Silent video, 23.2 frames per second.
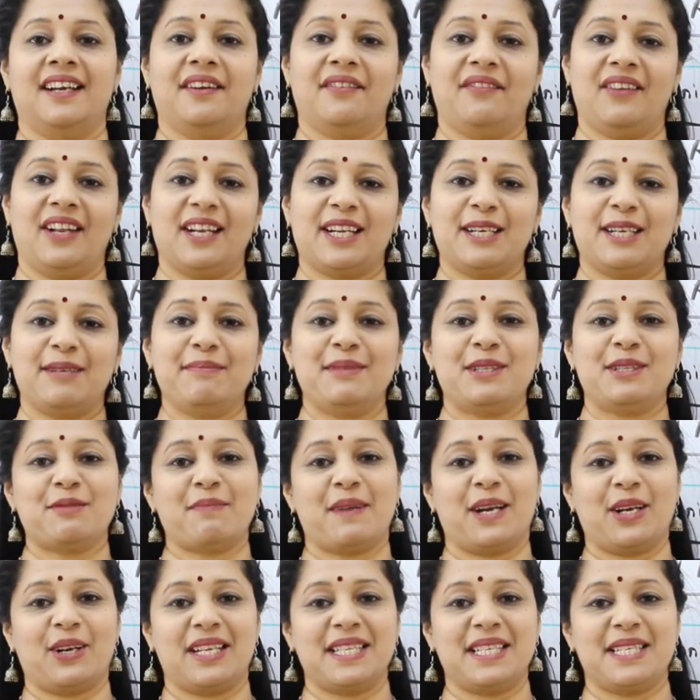Welcome to
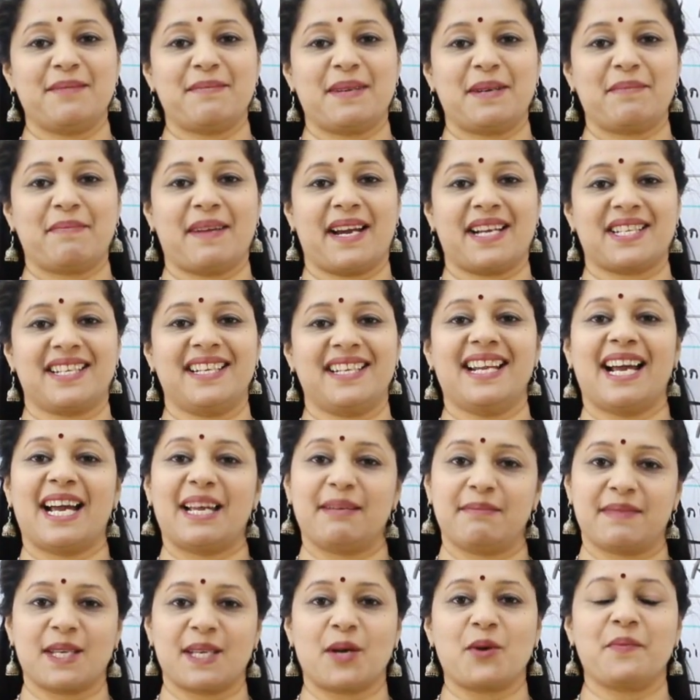Biology, My Passion.
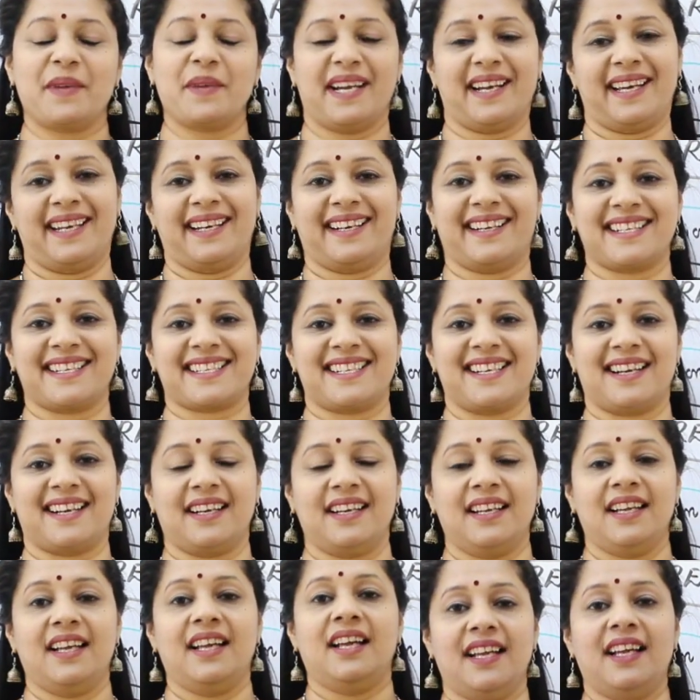I'm Soumya Harikrishna.
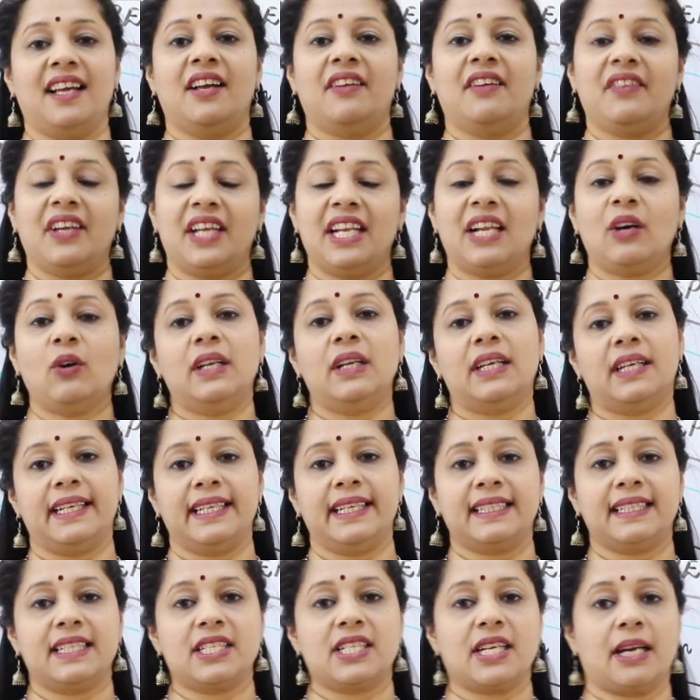We are now
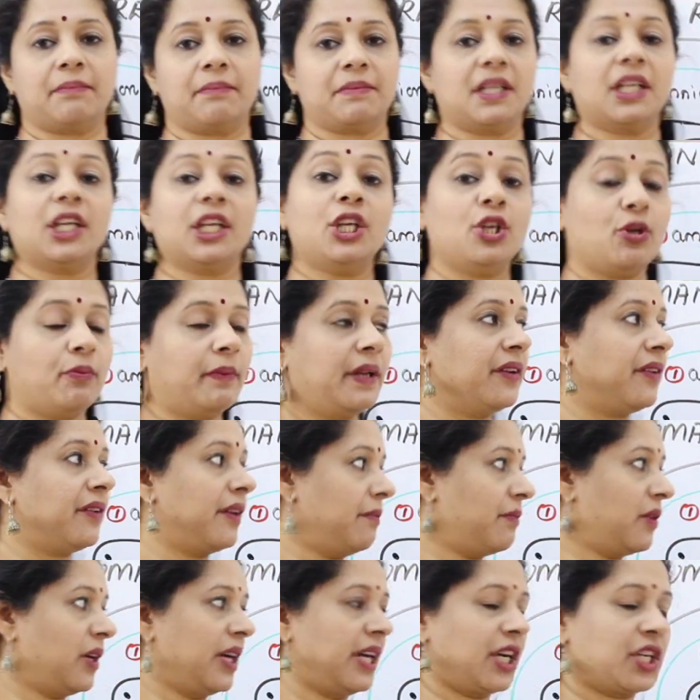learning the chapter Human
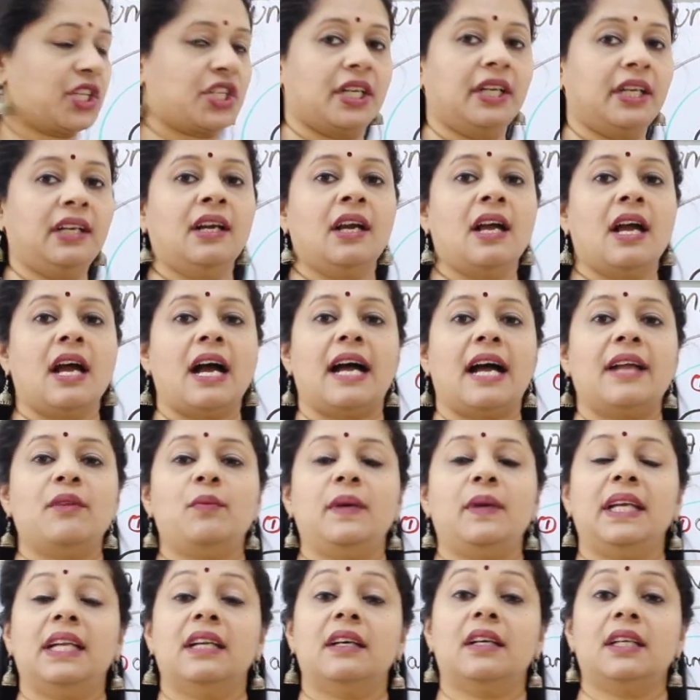Reproduction and
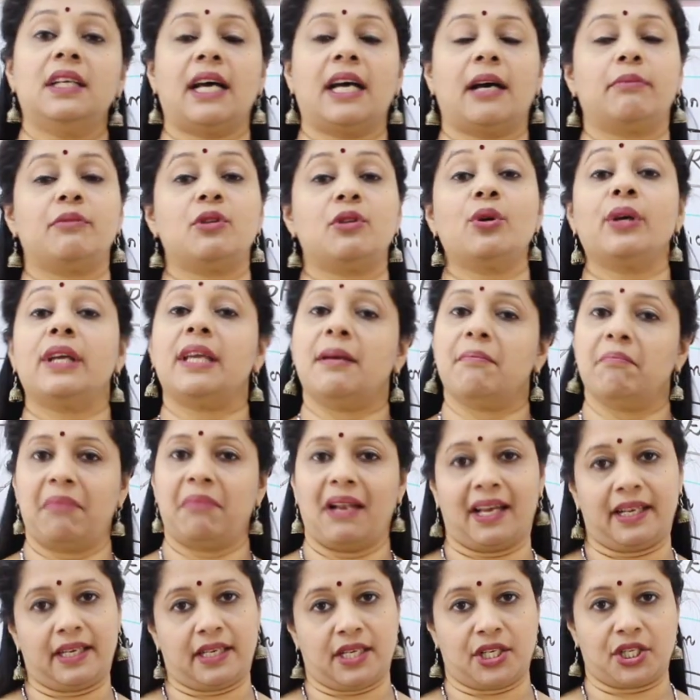we learn up to
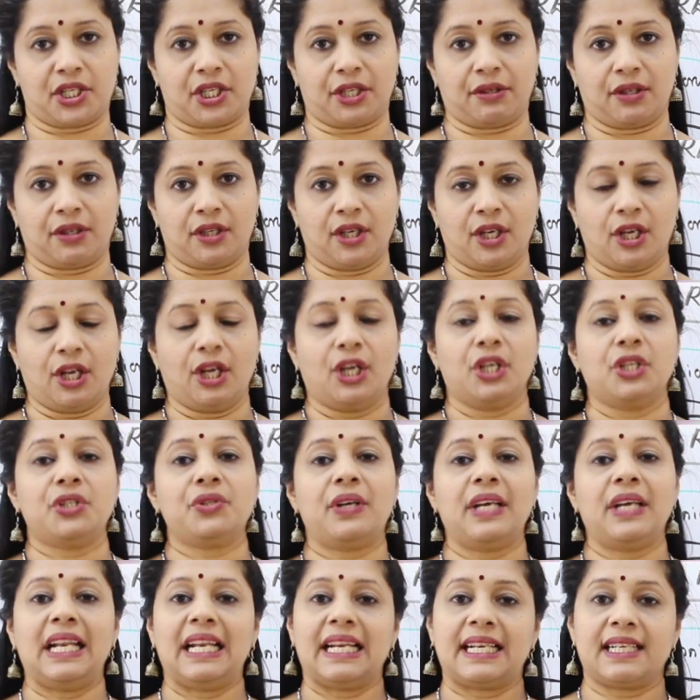implantation.
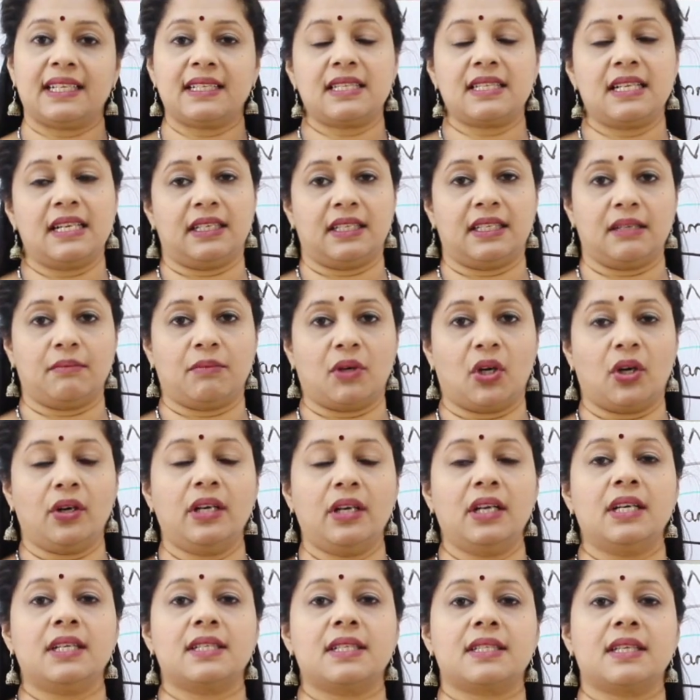Today, let us learn
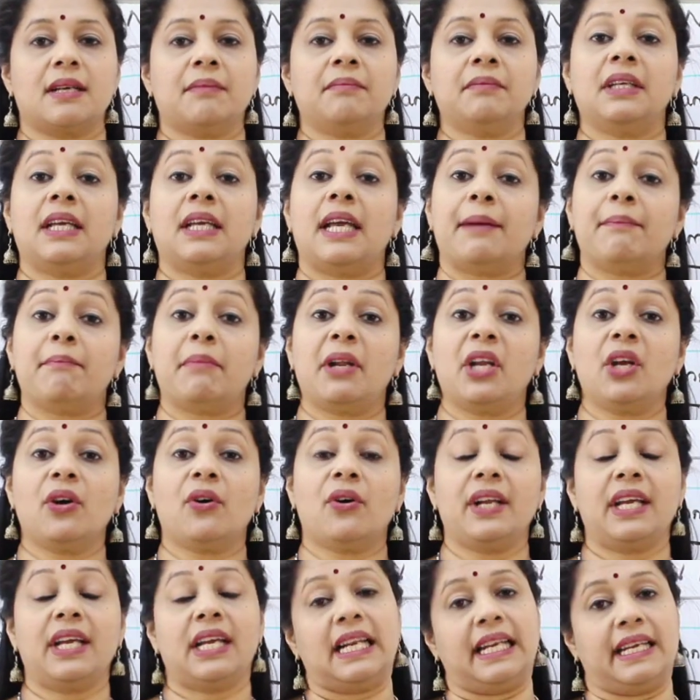about some
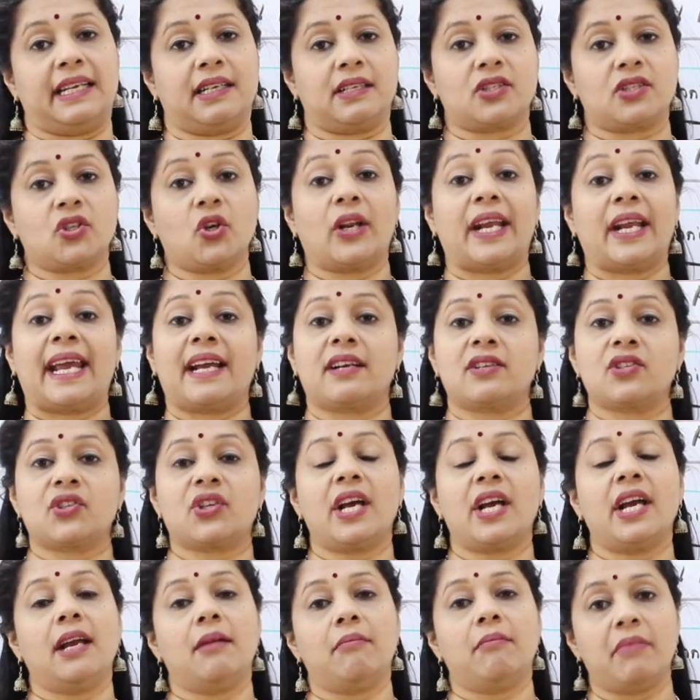embryonic layers or
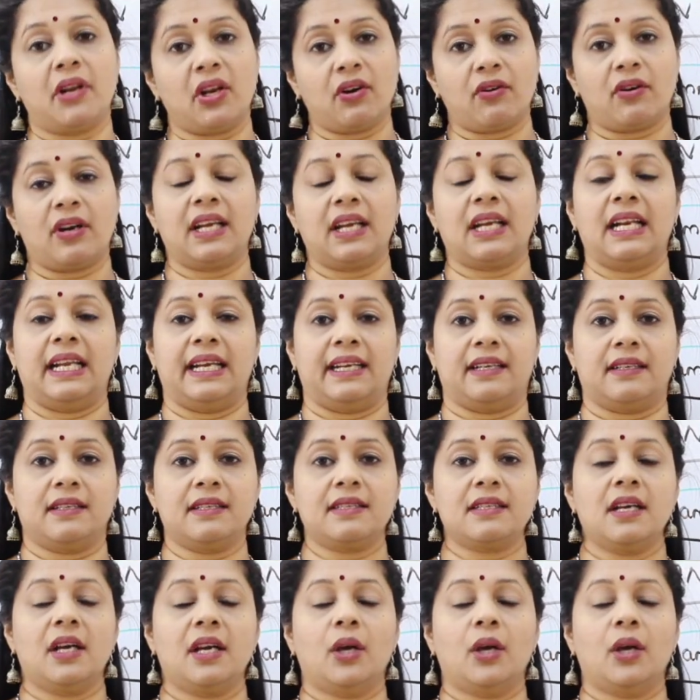extra embryonic layers